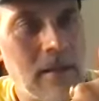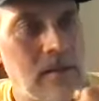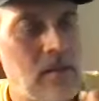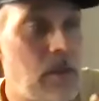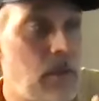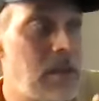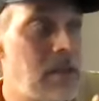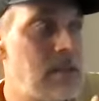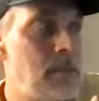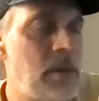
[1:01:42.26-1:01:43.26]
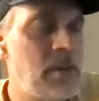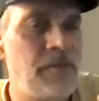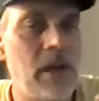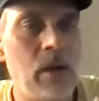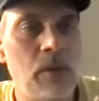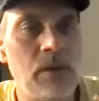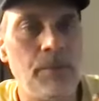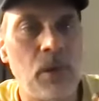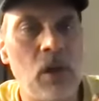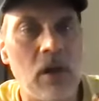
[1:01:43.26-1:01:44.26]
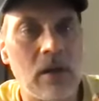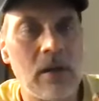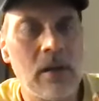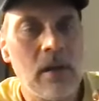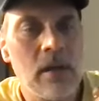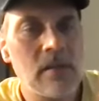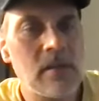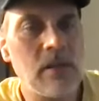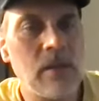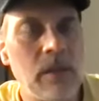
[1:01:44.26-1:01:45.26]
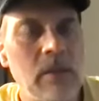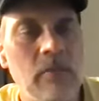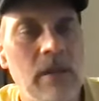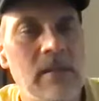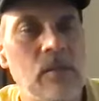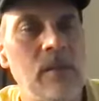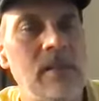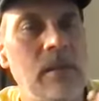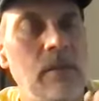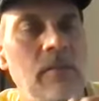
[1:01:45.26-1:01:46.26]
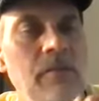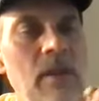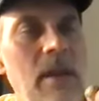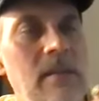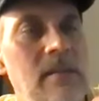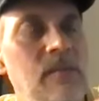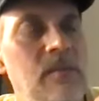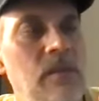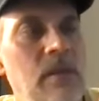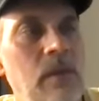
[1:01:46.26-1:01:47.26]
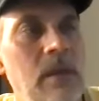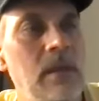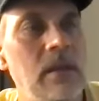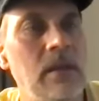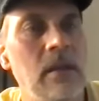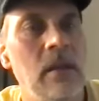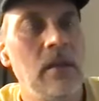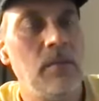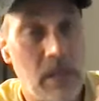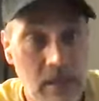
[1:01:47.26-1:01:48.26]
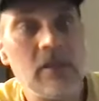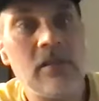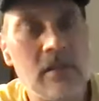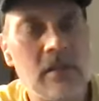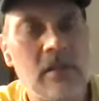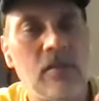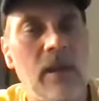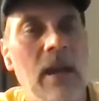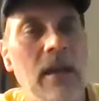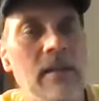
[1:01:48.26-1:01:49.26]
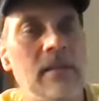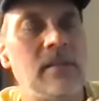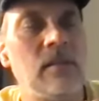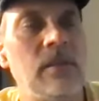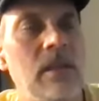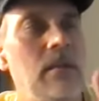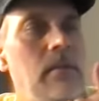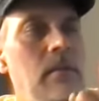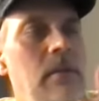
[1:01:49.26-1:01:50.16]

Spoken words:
So that we can sit by the fire with a book, so that we can raise a whiskey with our friends, so that we can play Dungeons and Dragons, so that